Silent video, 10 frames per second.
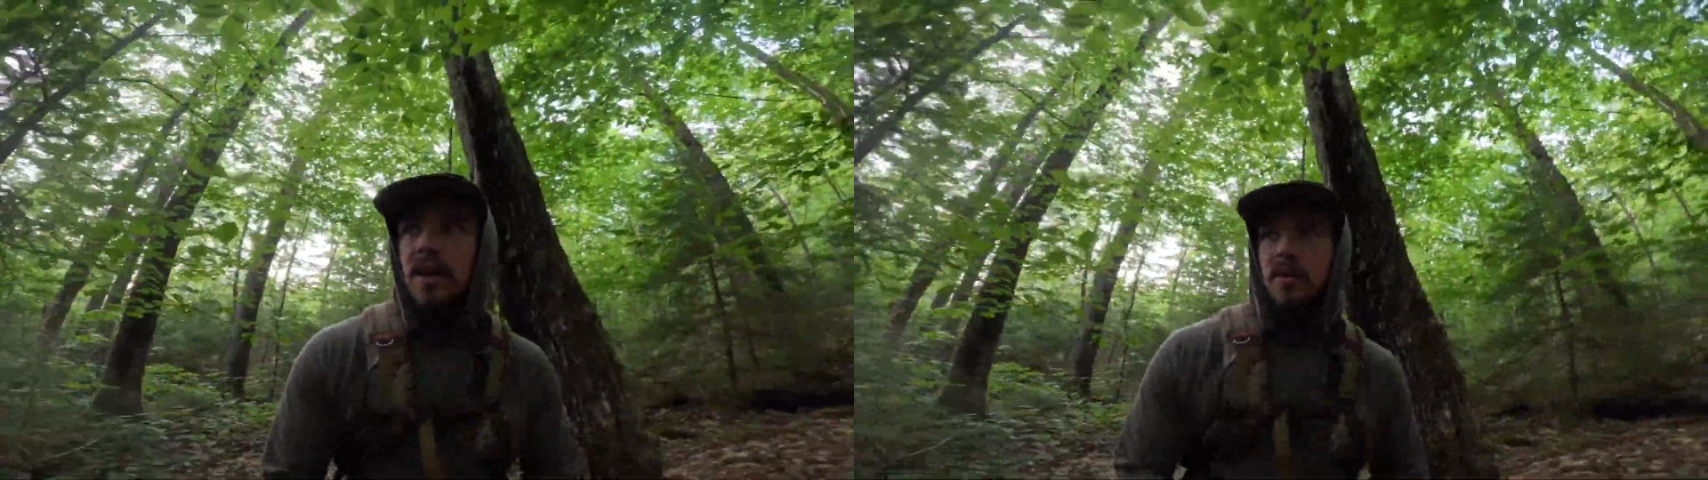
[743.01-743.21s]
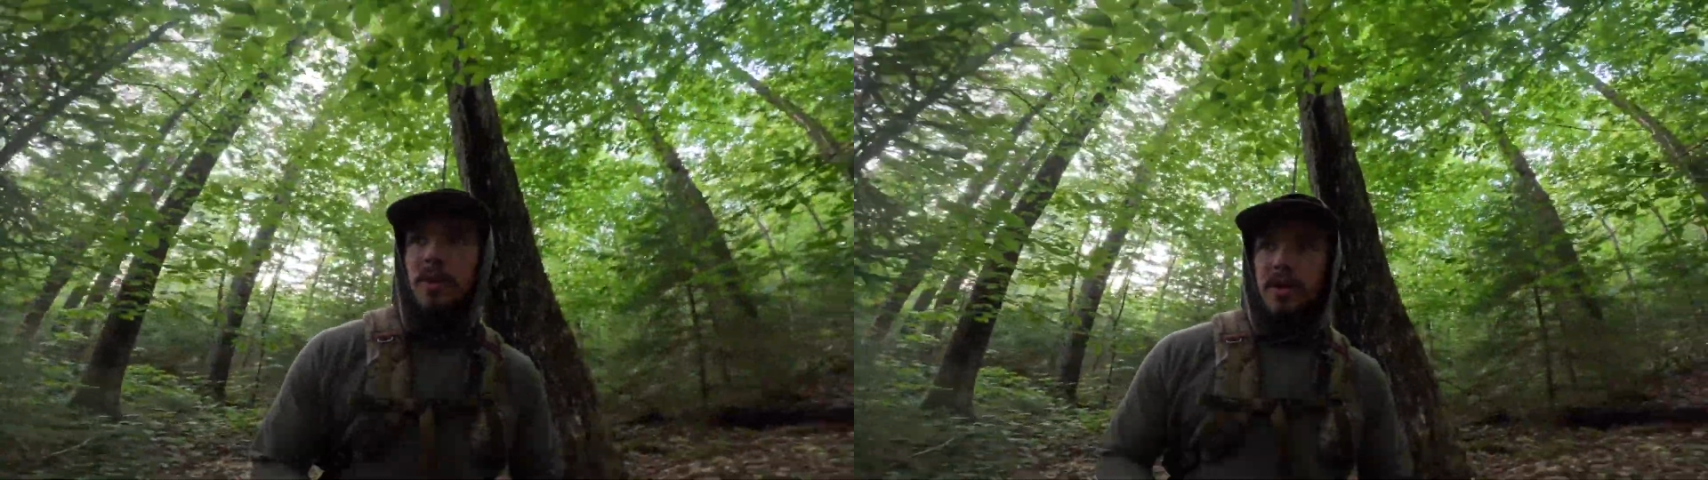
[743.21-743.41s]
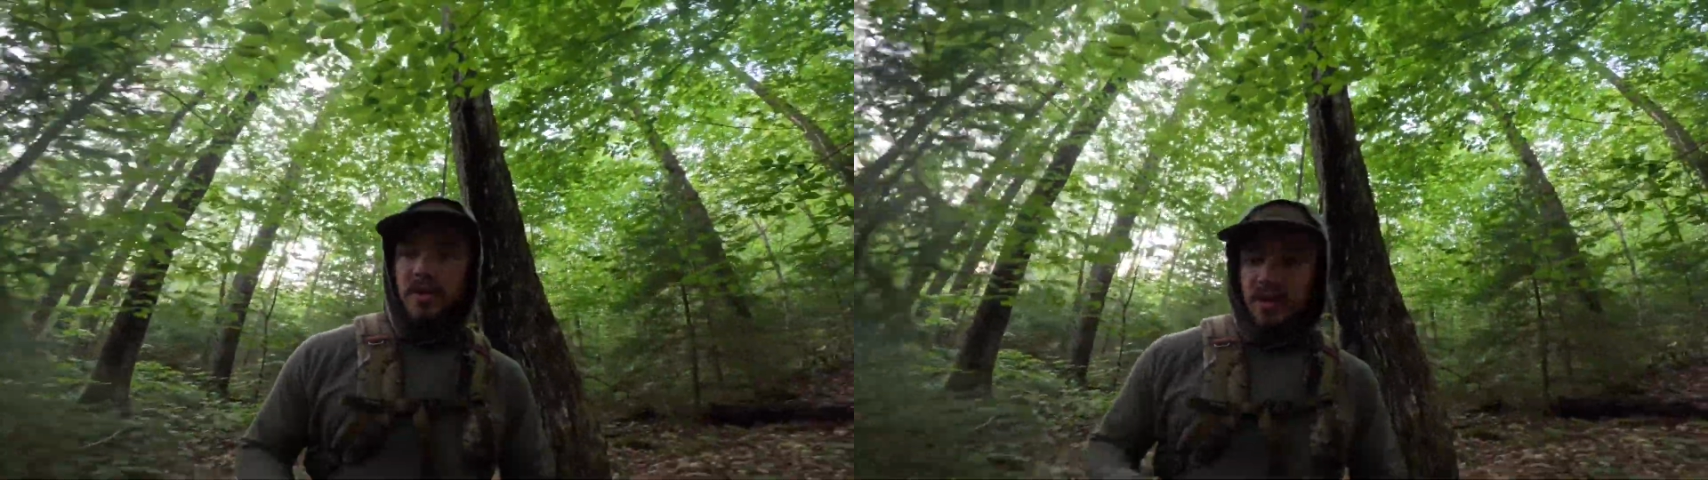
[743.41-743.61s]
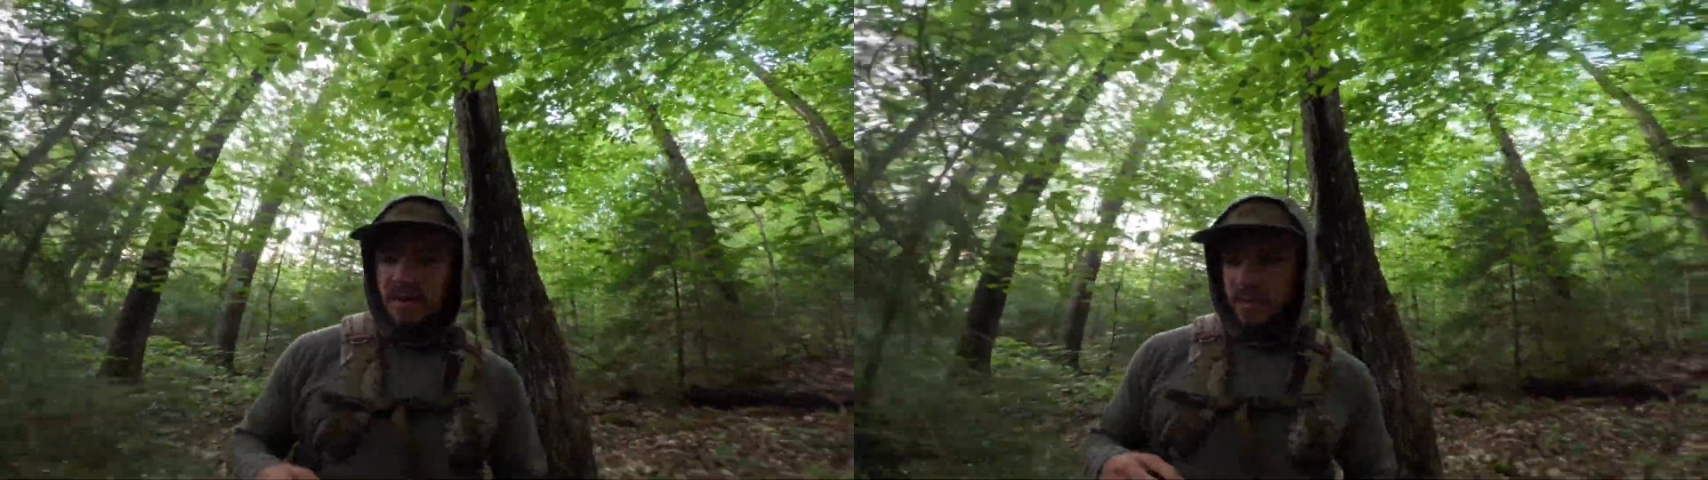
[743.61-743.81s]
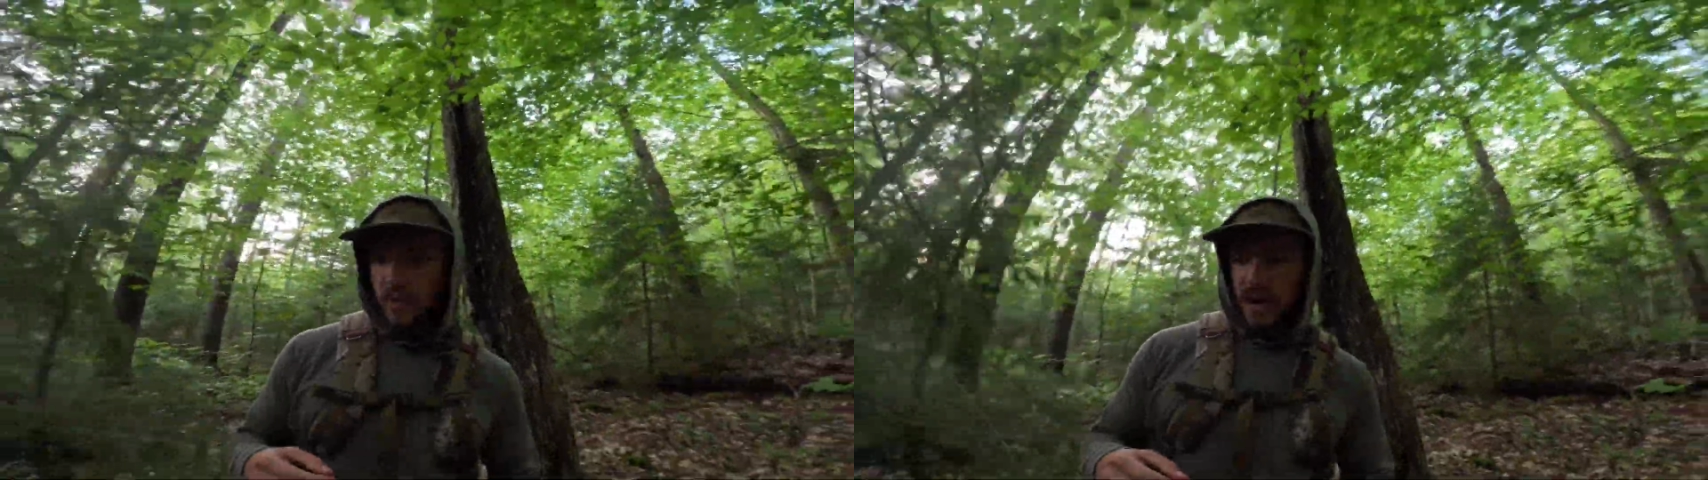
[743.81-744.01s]
about the
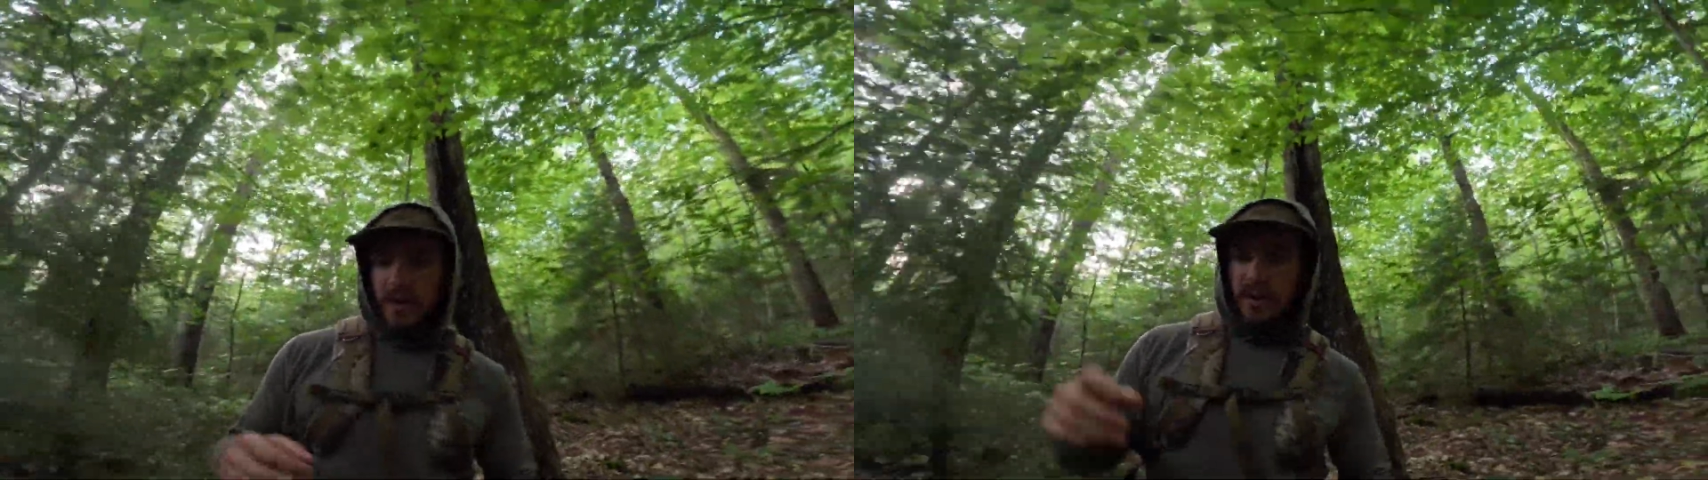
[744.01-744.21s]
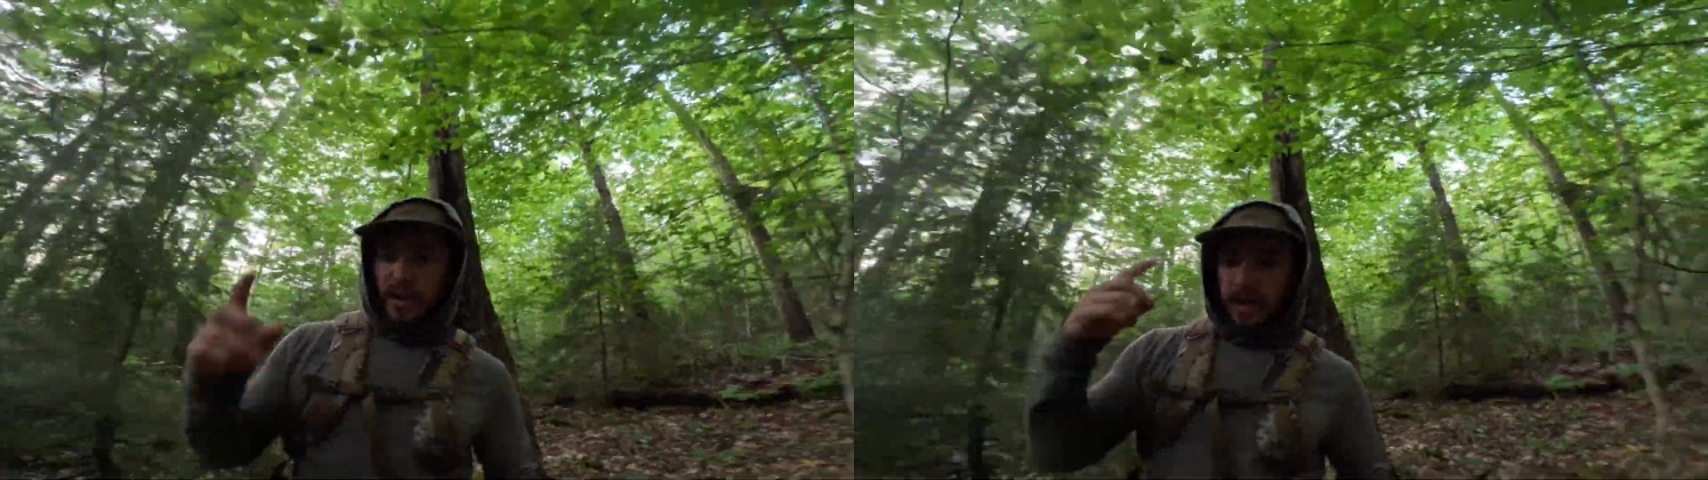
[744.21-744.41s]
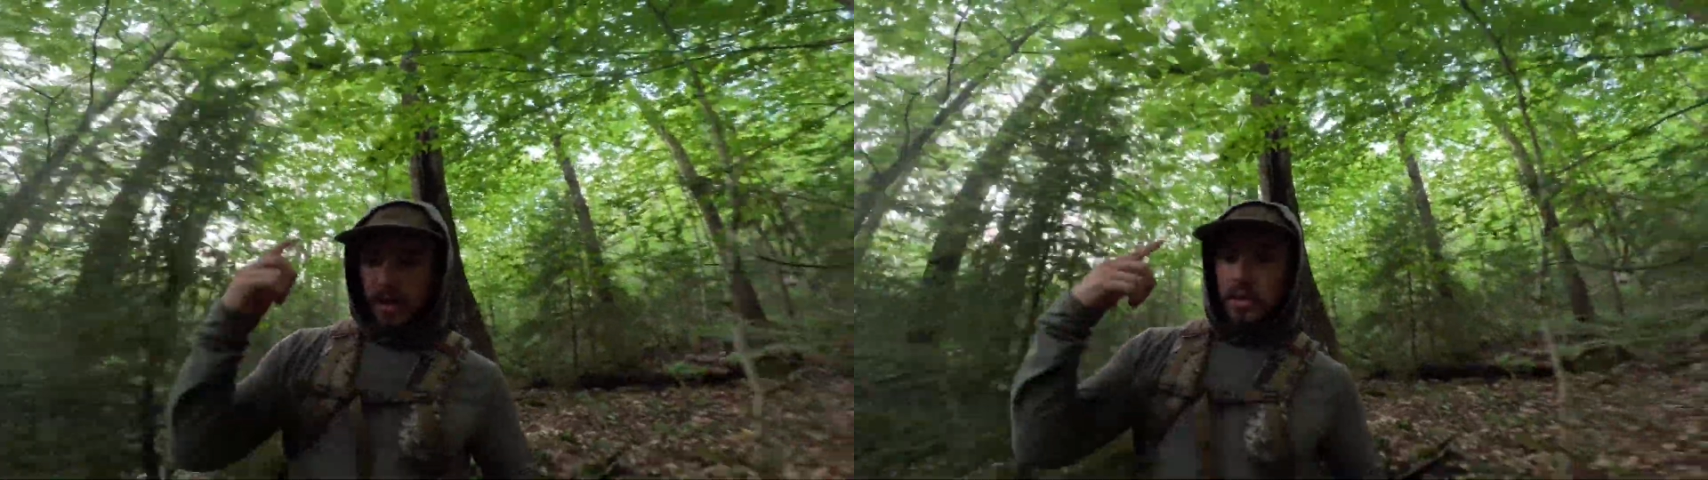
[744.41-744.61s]
surrounding